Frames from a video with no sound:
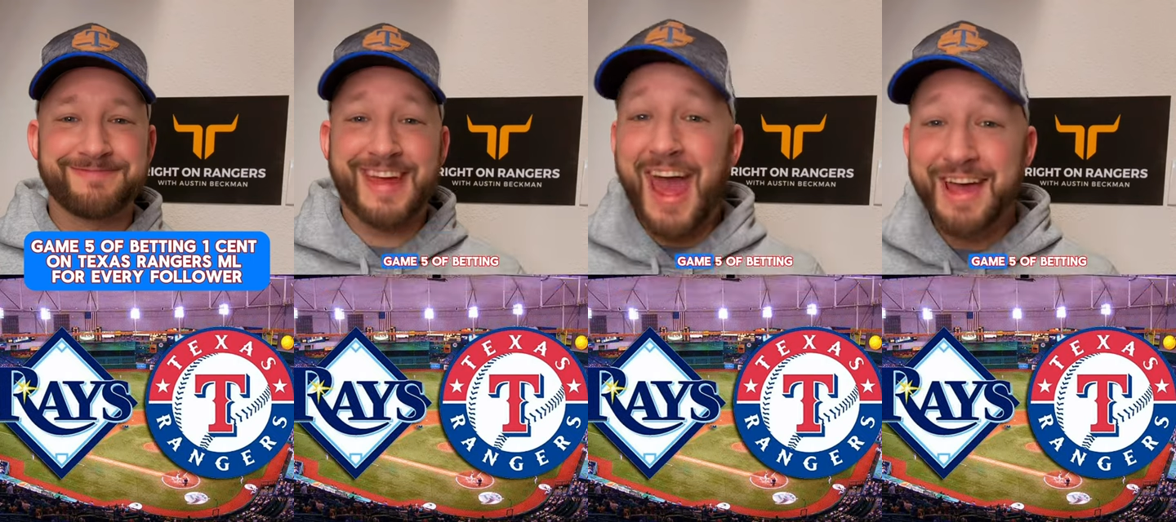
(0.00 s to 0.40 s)

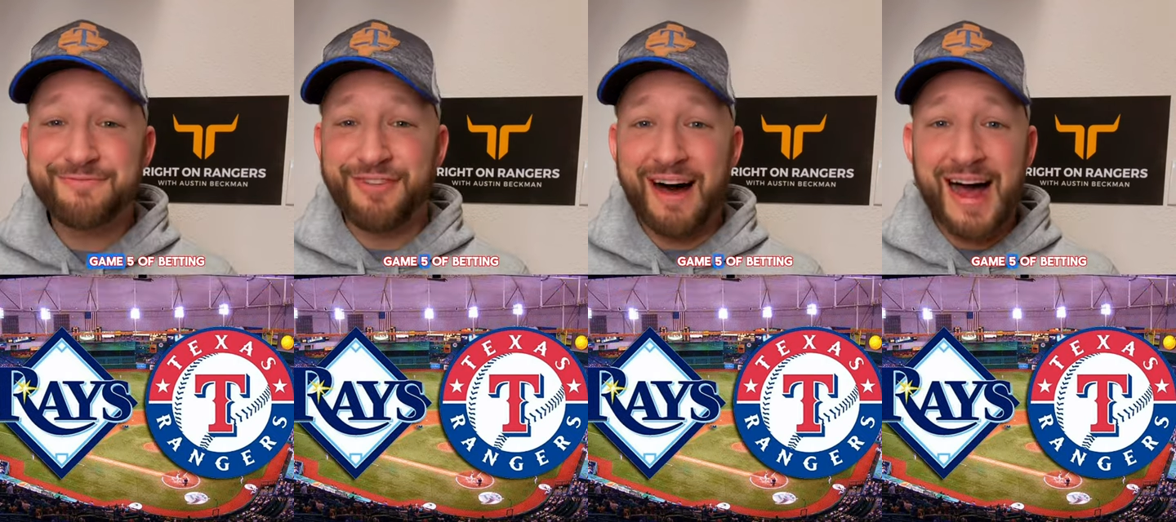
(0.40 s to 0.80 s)

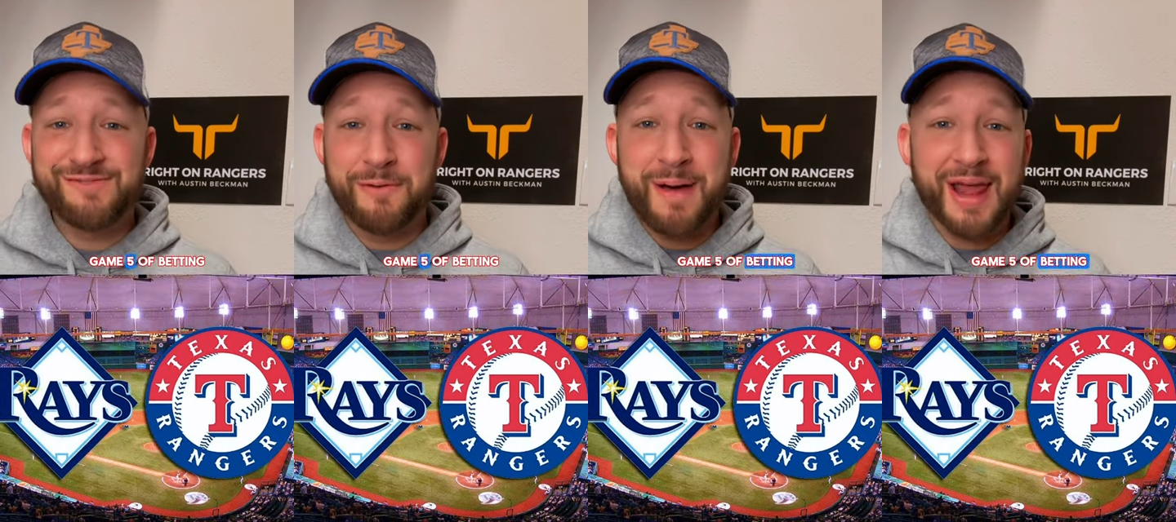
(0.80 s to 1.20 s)
Game
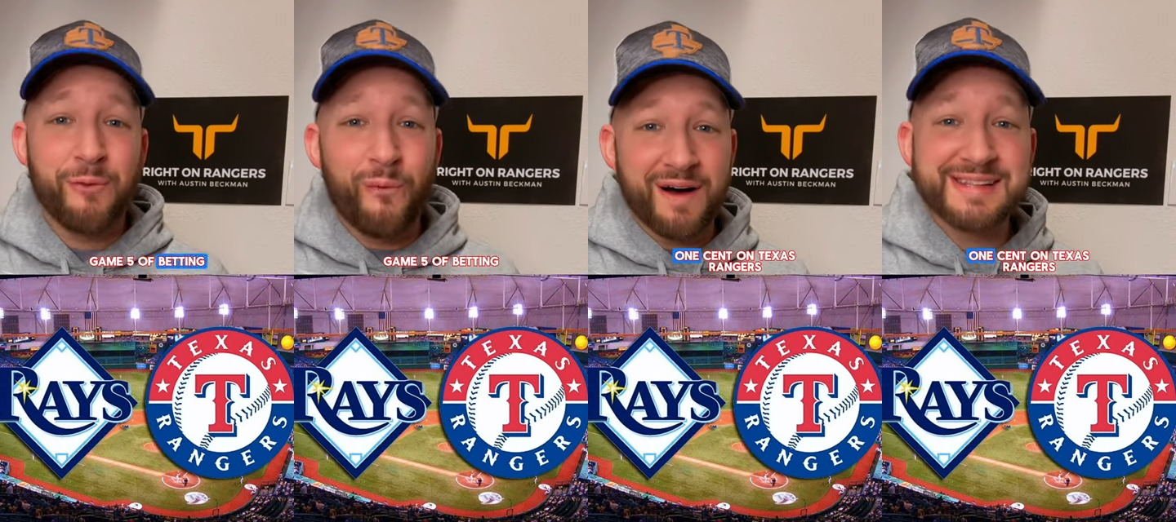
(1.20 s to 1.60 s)
five of
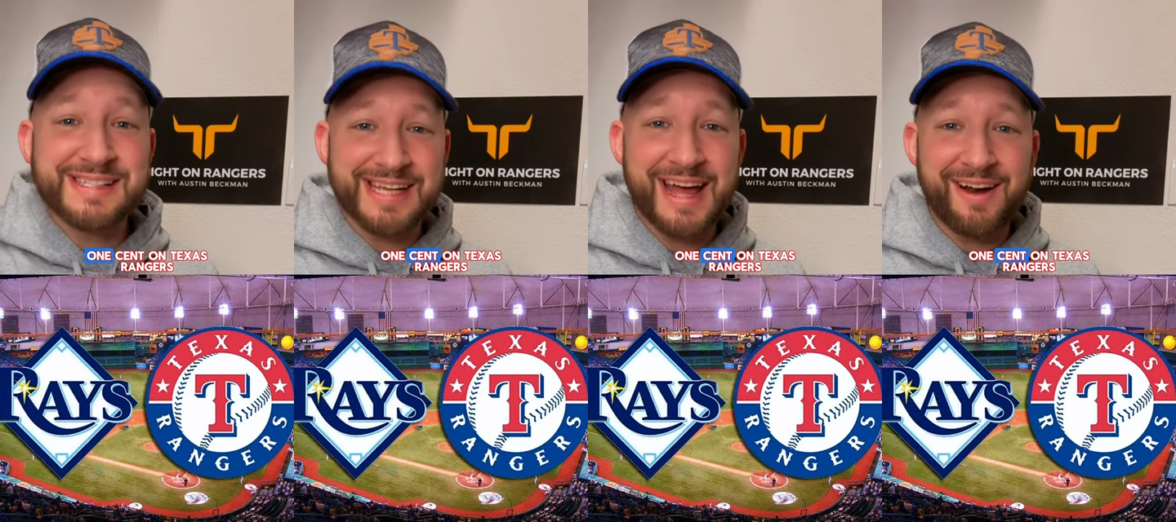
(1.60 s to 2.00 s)
betting one
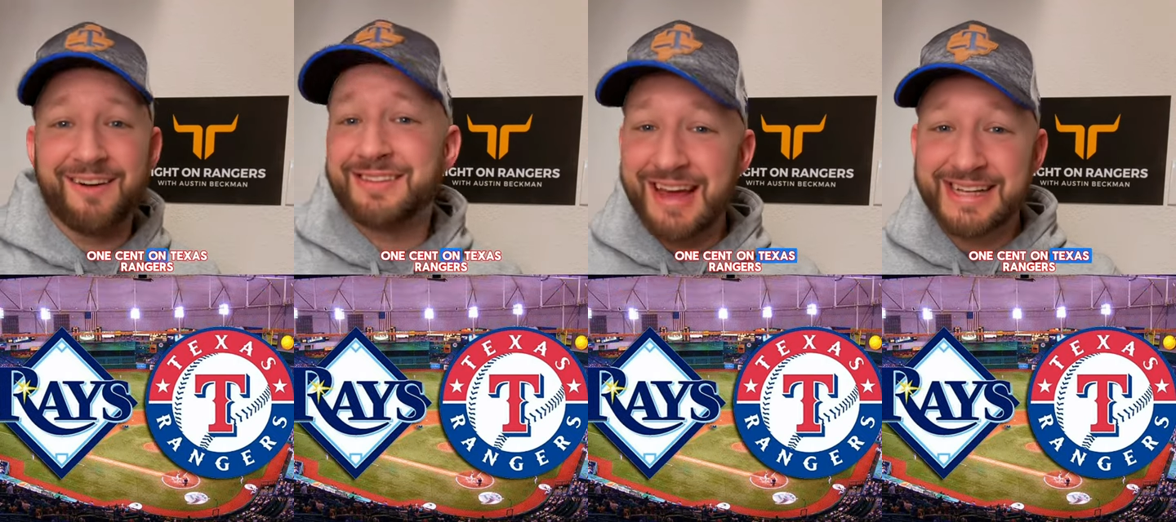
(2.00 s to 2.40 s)

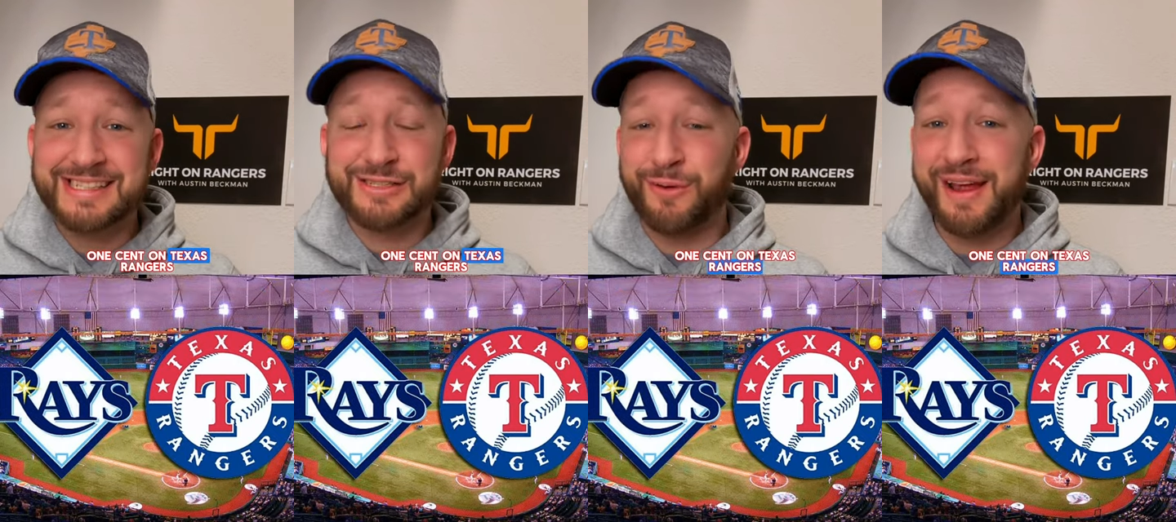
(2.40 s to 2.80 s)
cent on
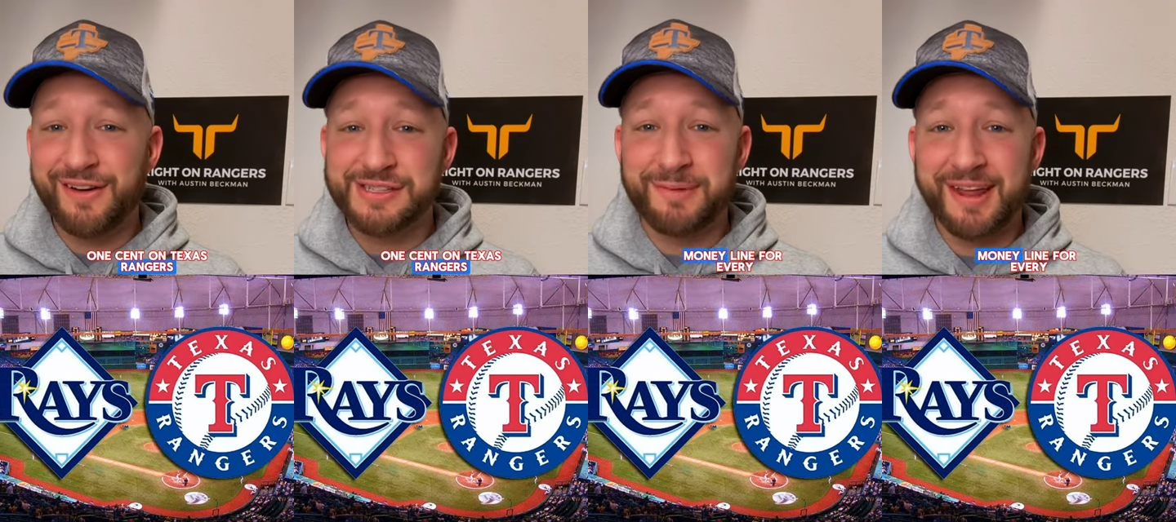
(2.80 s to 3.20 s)
Texas
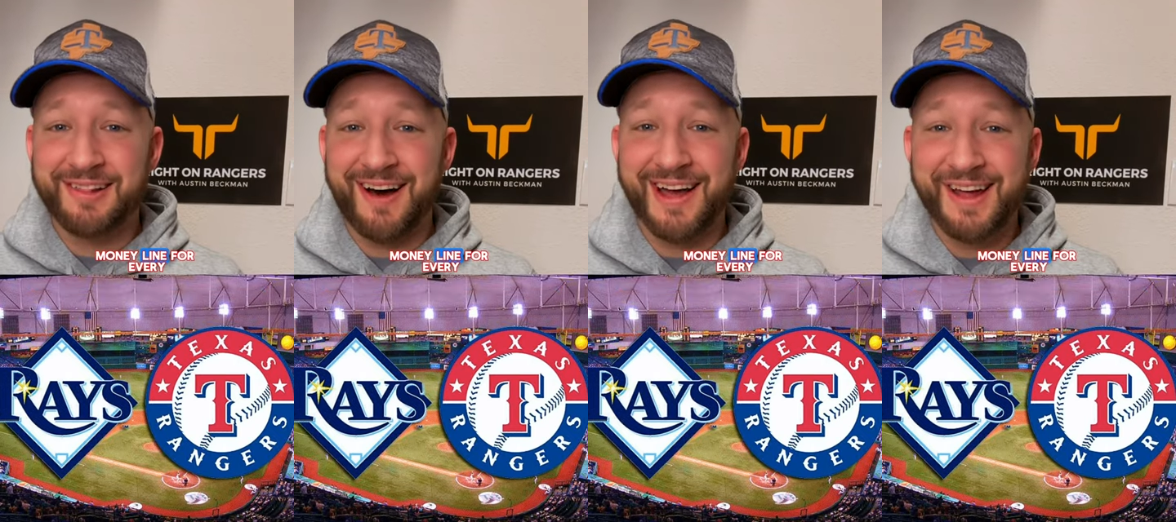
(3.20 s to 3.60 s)
Rangers money
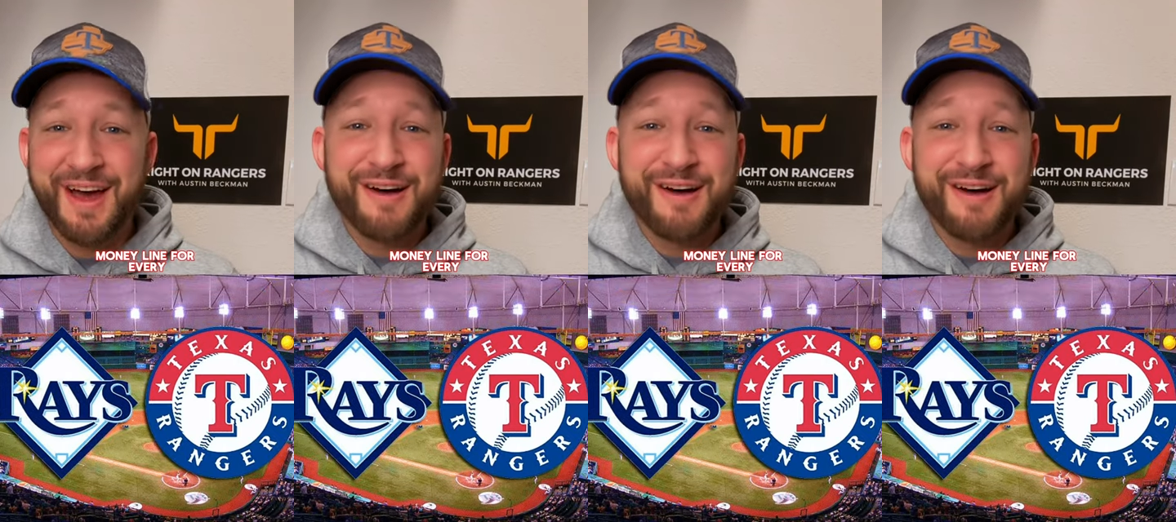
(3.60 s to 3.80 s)
line